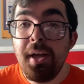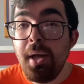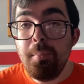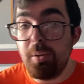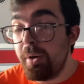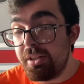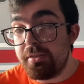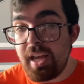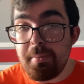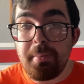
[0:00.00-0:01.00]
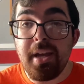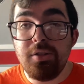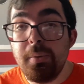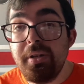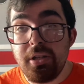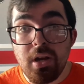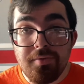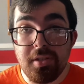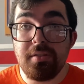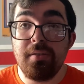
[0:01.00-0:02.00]
But what did Tampa Bay do in the
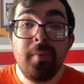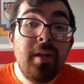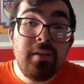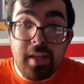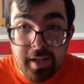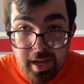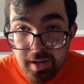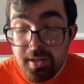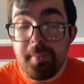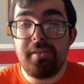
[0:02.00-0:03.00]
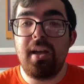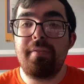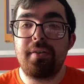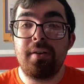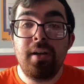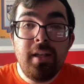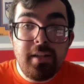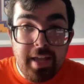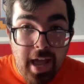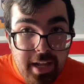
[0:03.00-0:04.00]
offseason? They got a little bit tougher. They
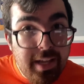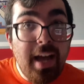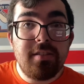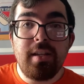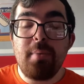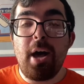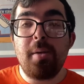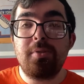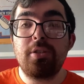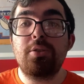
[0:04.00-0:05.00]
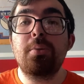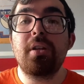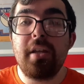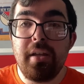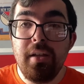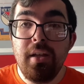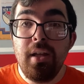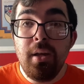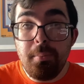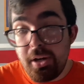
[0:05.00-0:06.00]
added guys to that bottom six who can hit.
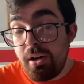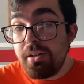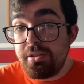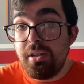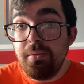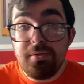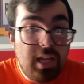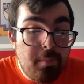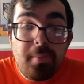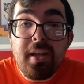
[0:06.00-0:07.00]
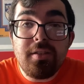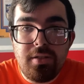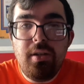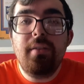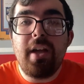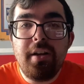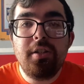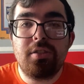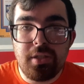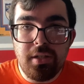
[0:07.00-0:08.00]
But also, Tampa Bay is still a very
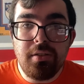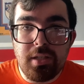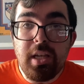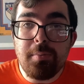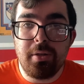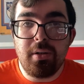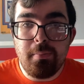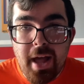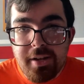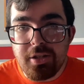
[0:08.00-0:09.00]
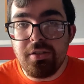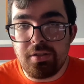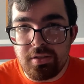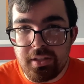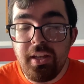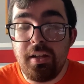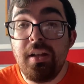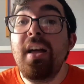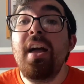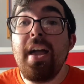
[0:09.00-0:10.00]
skilled team, so they're matching the skill
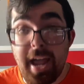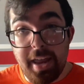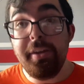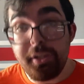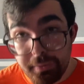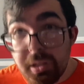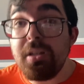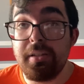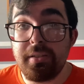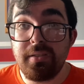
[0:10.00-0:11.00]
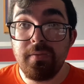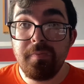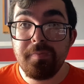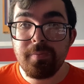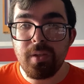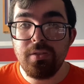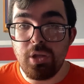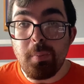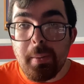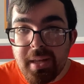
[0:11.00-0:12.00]
and the grittiness. So
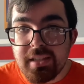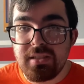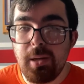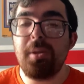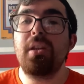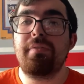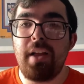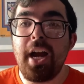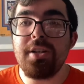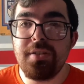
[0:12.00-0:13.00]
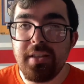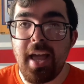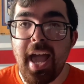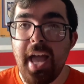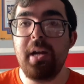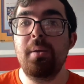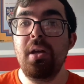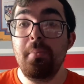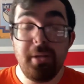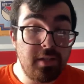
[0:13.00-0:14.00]
maybe that's something the Flyers need to add
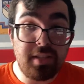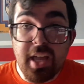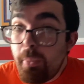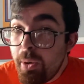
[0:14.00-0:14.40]
because they